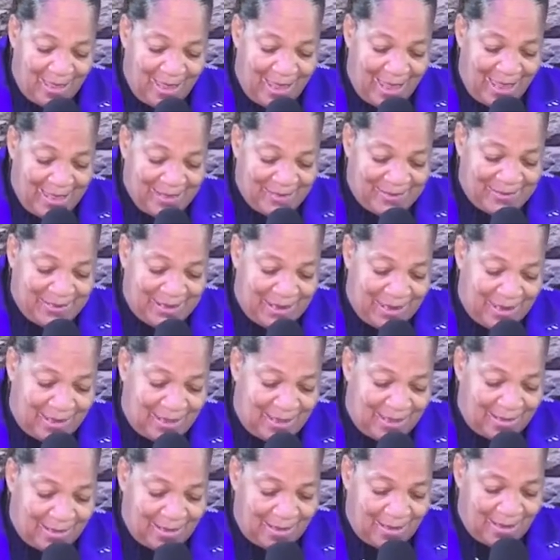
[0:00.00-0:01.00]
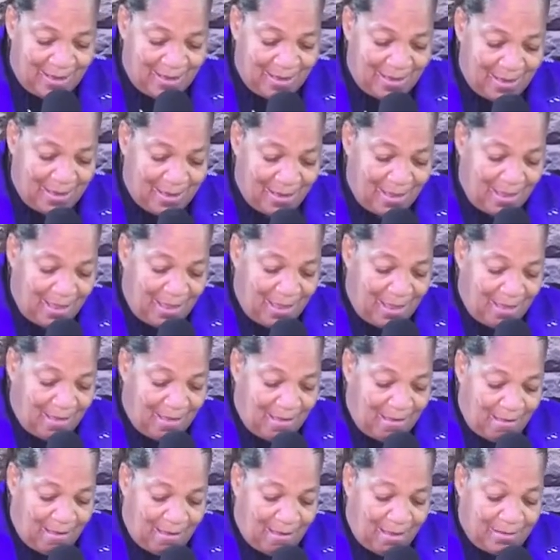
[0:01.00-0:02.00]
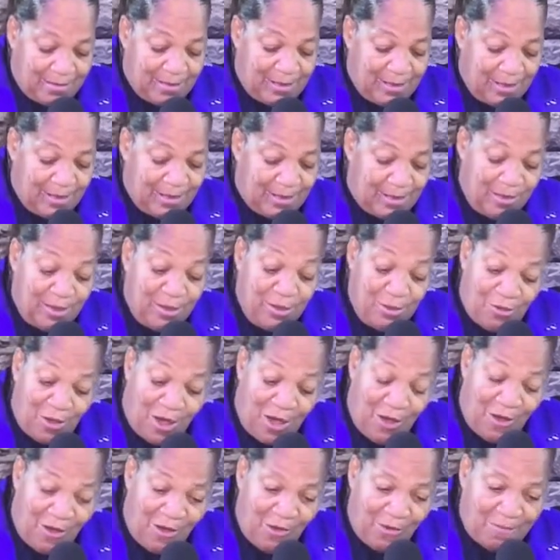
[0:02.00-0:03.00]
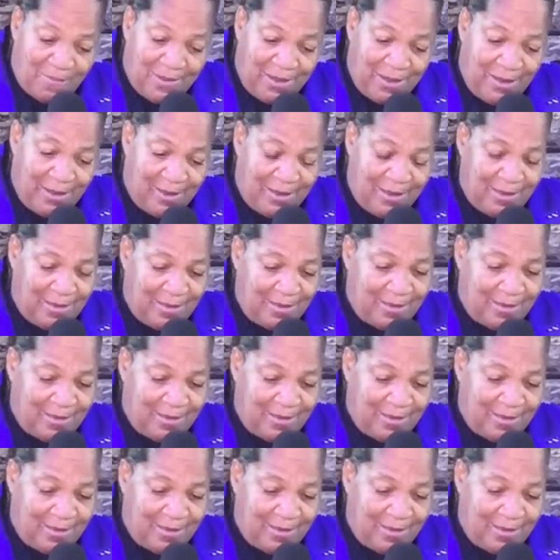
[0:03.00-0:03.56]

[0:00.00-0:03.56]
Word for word: and said, You called me?